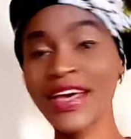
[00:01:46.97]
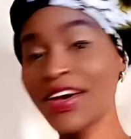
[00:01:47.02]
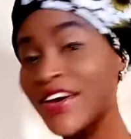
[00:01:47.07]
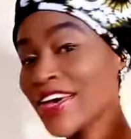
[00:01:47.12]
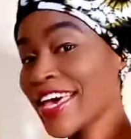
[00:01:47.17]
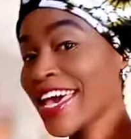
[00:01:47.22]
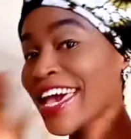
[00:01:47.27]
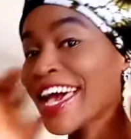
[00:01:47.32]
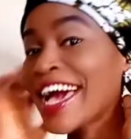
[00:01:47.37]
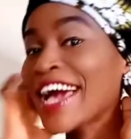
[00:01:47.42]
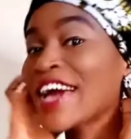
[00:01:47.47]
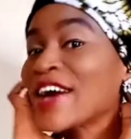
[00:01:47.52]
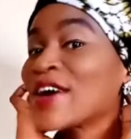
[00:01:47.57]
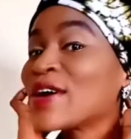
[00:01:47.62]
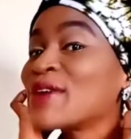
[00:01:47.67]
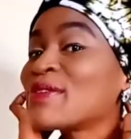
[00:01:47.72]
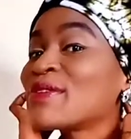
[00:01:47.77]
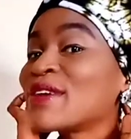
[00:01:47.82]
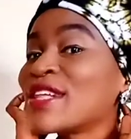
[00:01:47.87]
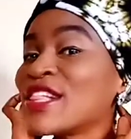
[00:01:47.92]
Okay, I
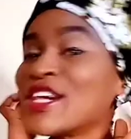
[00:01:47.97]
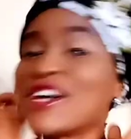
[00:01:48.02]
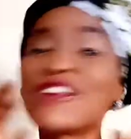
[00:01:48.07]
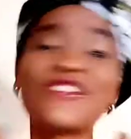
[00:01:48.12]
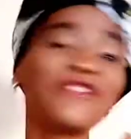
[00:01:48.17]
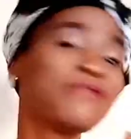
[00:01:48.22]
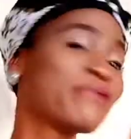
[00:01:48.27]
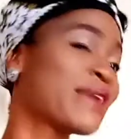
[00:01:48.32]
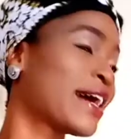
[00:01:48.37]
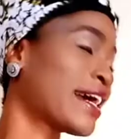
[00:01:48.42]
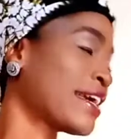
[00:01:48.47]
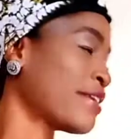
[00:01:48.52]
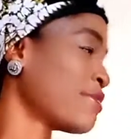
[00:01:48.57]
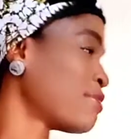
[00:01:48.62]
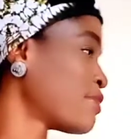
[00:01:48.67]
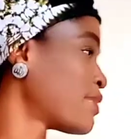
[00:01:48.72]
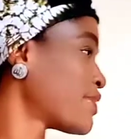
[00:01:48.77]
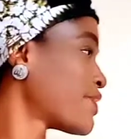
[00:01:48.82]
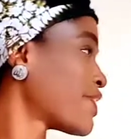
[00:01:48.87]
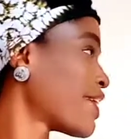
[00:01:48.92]
hope you love my
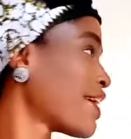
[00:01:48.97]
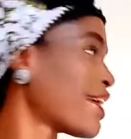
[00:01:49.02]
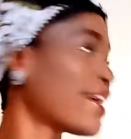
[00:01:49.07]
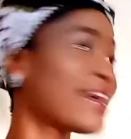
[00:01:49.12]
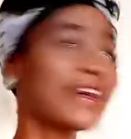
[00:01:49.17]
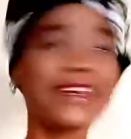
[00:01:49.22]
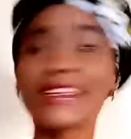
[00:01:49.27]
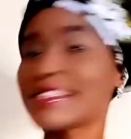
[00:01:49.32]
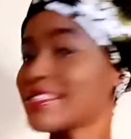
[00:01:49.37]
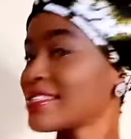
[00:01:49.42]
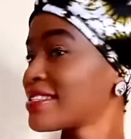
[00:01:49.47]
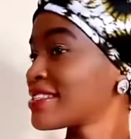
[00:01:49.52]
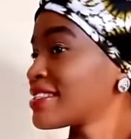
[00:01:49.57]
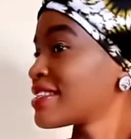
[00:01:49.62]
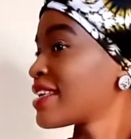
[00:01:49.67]
beret.